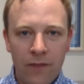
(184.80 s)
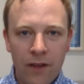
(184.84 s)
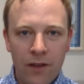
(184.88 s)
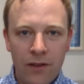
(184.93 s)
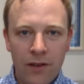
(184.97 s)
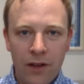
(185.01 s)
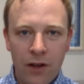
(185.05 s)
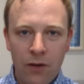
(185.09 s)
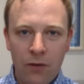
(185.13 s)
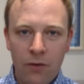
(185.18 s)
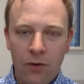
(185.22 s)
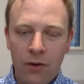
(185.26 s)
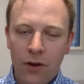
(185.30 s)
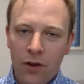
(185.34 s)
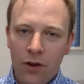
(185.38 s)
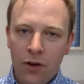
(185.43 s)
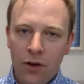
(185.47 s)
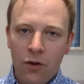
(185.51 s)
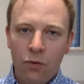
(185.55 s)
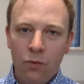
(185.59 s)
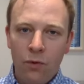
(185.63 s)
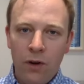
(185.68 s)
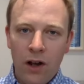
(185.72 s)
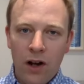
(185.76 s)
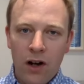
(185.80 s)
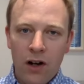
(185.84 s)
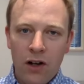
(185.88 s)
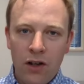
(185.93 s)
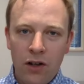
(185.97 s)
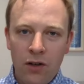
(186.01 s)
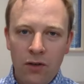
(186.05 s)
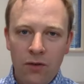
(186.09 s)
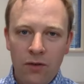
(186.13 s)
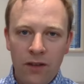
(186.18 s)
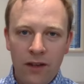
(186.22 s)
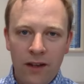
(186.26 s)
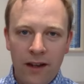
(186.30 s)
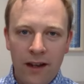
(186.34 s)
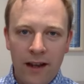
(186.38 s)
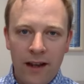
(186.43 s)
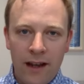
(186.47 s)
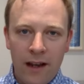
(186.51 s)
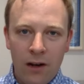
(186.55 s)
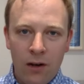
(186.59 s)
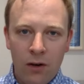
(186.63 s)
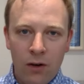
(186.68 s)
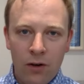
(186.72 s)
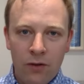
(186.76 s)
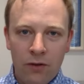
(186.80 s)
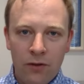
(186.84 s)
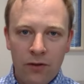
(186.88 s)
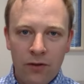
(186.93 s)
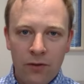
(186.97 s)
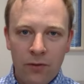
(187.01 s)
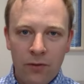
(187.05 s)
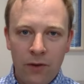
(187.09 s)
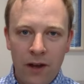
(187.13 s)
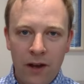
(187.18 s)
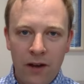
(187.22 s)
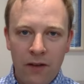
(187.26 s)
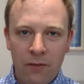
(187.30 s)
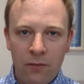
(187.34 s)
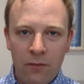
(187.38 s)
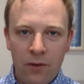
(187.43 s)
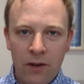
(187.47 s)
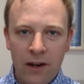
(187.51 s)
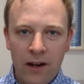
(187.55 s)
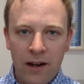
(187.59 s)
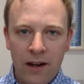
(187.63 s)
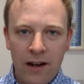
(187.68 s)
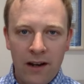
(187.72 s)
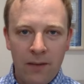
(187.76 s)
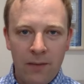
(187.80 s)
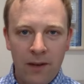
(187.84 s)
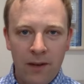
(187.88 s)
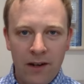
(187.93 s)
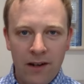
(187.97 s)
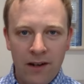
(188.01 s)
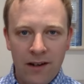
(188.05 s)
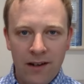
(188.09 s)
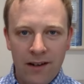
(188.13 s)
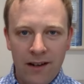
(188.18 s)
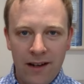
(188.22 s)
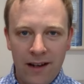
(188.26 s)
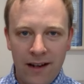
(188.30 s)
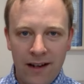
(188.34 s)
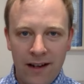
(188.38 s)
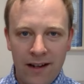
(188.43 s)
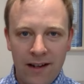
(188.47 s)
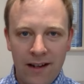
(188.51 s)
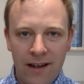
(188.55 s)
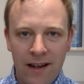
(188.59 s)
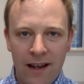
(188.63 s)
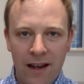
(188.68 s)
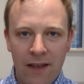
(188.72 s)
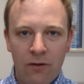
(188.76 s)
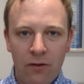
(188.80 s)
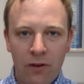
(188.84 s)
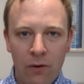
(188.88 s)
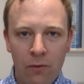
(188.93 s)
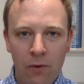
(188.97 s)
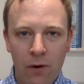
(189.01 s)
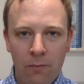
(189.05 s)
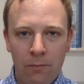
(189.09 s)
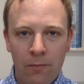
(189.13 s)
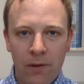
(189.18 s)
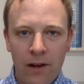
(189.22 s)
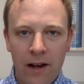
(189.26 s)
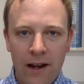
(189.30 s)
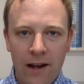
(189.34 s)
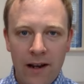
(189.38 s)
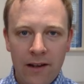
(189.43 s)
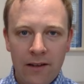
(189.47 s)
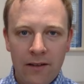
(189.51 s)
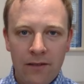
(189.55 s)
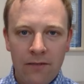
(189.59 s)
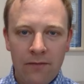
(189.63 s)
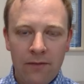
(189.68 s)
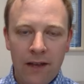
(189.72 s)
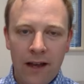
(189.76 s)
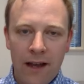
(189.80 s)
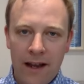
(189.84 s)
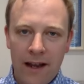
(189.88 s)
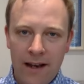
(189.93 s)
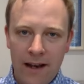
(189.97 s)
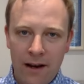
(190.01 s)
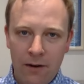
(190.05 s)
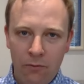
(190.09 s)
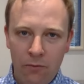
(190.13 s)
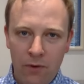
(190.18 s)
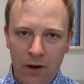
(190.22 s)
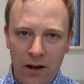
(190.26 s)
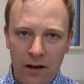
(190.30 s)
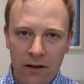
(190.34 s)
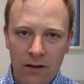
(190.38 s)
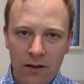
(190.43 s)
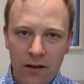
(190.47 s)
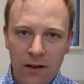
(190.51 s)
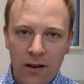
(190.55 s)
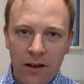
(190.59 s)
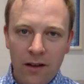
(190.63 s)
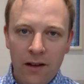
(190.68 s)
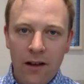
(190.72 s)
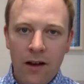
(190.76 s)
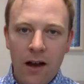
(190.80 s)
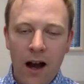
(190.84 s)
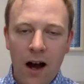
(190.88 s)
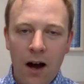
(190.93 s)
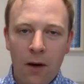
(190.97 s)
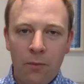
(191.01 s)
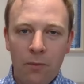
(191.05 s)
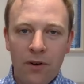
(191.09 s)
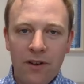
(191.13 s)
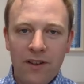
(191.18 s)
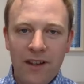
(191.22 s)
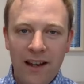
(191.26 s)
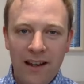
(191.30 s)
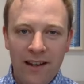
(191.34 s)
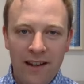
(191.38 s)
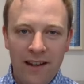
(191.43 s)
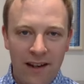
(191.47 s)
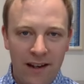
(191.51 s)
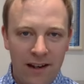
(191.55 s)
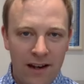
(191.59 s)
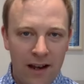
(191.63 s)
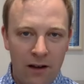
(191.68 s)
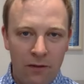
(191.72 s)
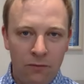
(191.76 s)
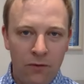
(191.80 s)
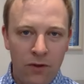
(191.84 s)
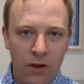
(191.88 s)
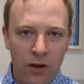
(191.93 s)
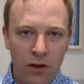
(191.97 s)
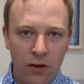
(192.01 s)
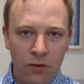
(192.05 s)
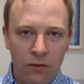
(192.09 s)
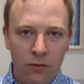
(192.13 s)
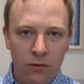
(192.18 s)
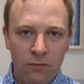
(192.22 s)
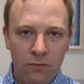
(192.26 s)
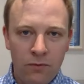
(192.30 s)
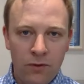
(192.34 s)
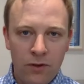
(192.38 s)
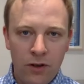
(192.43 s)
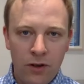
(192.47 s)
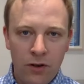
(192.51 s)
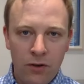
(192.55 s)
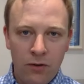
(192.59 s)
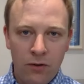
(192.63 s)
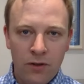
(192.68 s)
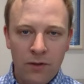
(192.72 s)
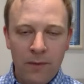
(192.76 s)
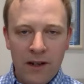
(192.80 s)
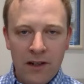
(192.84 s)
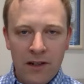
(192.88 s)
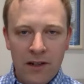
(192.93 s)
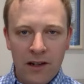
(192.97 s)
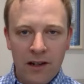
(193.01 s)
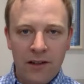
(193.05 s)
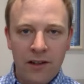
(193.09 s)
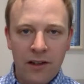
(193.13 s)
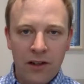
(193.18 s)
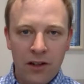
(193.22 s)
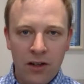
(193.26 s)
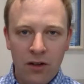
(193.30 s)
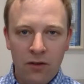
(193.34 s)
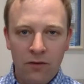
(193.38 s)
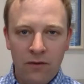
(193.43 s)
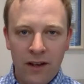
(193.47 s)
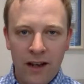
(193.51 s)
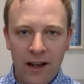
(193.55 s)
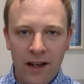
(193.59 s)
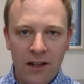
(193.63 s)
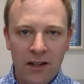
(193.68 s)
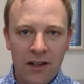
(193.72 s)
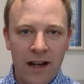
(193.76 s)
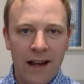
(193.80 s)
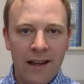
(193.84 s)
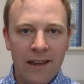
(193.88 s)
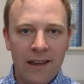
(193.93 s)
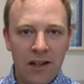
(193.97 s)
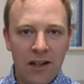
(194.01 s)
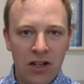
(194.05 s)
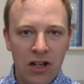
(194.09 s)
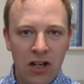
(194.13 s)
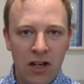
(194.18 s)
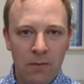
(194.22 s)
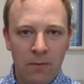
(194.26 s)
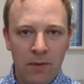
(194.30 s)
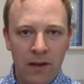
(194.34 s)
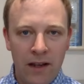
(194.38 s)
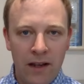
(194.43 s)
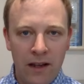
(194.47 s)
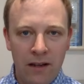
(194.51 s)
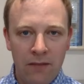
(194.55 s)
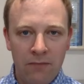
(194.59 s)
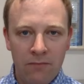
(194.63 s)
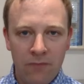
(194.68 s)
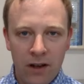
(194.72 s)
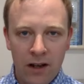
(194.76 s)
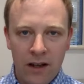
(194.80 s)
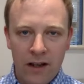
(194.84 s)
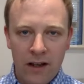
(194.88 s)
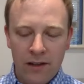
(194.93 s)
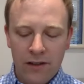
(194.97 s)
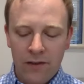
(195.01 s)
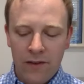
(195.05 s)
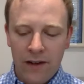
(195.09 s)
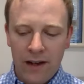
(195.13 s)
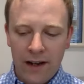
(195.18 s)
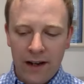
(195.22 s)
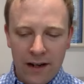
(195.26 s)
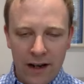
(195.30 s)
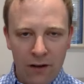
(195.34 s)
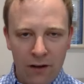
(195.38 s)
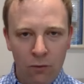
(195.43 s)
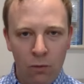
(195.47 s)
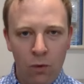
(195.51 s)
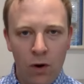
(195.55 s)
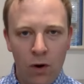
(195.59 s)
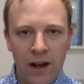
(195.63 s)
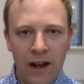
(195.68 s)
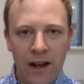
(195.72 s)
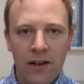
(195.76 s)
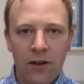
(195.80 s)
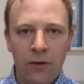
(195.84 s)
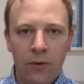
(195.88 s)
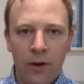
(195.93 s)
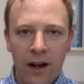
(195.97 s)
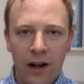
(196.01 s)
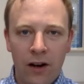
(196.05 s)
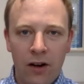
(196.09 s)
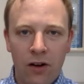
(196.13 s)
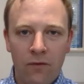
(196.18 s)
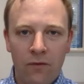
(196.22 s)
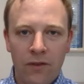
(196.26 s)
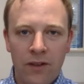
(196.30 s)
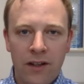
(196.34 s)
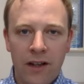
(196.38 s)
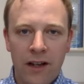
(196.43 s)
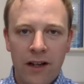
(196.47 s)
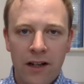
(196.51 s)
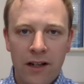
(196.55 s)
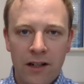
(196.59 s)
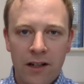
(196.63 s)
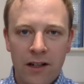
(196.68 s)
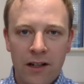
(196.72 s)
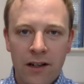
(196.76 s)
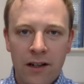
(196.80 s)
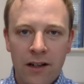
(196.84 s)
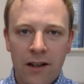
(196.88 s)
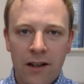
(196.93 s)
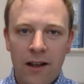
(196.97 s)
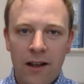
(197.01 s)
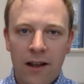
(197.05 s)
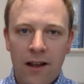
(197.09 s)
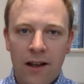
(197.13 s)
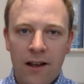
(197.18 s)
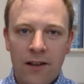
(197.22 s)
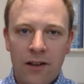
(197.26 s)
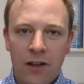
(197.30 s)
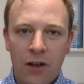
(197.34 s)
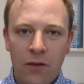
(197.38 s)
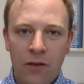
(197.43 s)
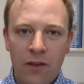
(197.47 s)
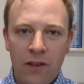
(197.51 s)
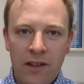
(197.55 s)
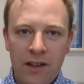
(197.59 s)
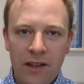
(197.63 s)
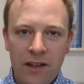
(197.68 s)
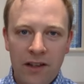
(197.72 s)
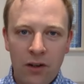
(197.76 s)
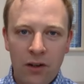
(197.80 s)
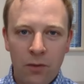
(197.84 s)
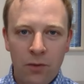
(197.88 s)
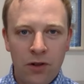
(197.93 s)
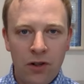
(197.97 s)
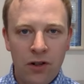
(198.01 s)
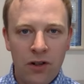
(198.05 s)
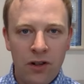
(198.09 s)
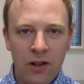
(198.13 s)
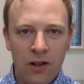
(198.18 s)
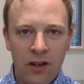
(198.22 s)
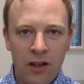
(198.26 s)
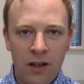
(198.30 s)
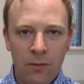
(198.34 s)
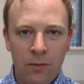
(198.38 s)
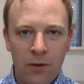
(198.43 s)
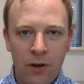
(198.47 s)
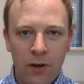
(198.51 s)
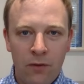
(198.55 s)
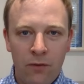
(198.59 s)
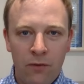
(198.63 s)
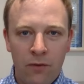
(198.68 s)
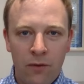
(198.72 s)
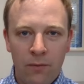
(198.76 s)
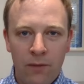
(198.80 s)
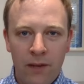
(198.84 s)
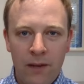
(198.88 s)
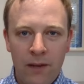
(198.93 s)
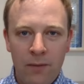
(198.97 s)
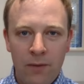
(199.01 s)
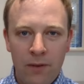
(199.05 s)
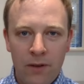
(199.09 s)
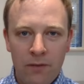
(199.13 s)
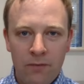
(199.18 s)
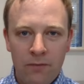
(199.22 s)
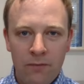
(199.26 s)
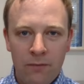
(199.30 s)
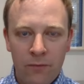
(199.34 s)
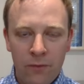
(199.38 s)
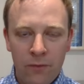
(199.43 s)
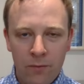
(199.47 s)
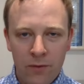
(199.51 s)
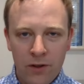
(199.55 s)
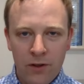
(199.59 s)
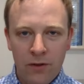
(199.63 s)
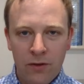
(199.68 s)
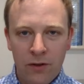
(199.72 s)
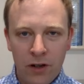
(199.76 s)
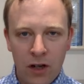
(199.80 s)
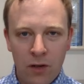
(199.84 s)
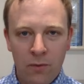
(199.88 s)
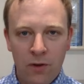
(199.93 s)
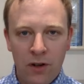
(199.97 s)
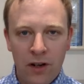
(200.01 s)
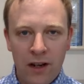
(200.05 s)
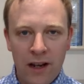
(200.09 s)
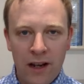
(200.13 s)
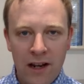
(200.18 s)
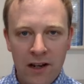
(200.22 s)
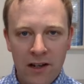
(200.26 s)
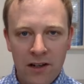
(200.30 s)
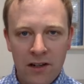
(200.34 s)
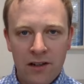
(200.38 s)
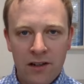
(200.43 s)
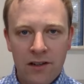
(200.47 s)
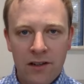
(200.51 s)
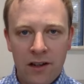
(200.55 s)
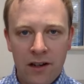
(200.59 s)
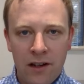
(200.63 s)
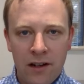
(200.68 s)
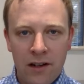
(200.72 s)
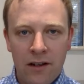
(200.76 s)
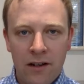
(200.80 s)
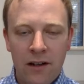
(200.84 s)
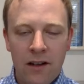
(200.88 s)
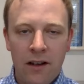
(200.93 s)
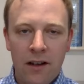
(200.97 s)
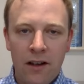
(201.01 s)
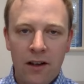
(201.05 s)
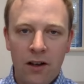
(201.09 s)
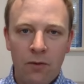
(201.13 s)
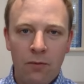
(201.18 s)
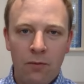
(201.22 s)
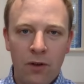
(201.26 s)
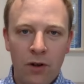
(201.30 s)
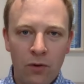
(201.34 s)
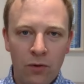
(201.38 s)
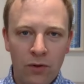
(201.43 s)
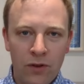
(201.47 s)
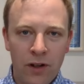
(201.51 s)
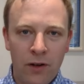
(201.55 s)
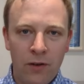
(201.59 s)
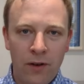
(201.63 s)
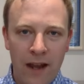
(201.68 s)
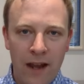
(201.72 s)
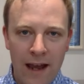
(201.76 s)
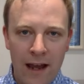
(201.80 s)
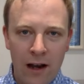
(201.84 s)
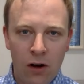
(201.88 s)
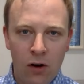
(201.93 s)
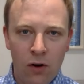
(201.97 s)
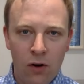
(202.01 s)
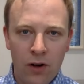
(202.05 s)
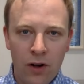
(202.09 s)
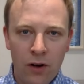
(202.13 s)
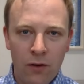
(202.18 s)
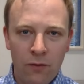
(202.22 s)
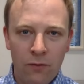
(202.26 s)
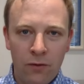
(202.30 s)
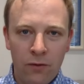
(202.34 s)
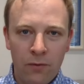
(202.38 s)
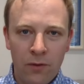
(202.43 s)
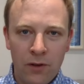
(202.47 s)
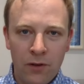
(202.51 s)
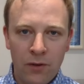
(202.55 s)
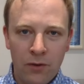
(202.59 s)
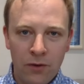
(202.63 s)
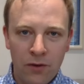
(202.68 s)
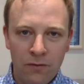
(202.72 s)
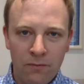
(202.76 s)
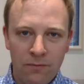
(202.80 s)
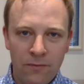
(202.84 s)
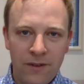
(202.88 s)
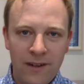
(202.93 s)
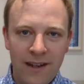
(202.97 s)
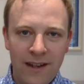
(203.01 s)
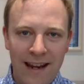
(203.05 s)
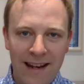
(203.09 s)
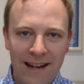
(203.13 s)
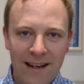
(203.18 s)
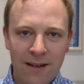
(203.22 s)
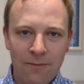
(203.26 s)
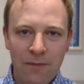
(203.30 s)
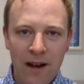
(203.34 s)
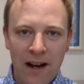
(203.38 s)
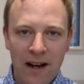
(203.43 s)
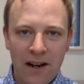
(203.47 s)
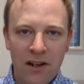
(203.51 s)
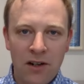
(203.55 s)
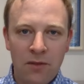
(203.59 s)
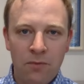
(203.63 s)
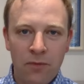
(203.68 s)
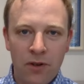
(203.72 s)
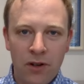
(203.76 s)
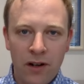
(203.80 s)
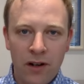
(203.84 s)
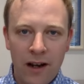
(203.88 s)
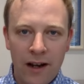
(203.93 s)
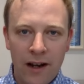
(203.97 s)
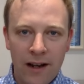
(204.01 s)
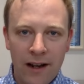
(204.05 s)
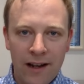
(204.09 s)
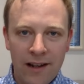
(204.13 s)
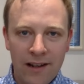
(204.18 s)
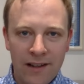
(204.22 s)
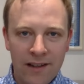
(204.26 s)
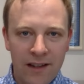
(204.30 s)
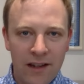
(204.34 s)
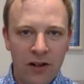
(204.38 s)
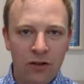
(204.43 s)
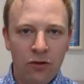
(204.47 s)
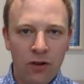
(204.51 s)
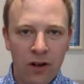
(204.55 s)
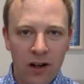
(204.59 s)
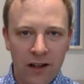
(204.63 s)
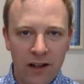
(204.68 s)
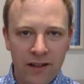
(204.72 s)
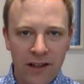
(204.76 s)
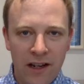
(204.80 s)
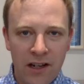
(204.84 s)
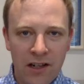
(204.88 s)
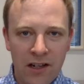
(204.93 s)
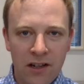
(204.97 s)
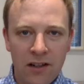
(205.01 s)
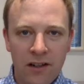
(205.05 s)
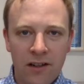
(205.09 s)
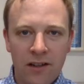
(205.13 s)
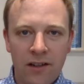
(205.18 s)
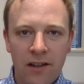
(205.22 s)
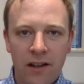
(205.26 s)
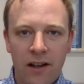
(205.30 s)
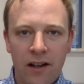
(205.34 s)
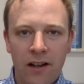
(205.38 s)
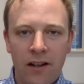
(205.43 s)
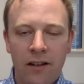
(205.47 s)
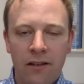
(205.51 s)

So we are using Carelocker as a way of bringing this patient data together in one place, and then we are presenting that view to specialists at QVH and the GP uh, so they can have one end to end conversation. So, this is an opportunity both for Bleepa from the sort of communication side, but also Carelocker from the sort of data management and centralization side.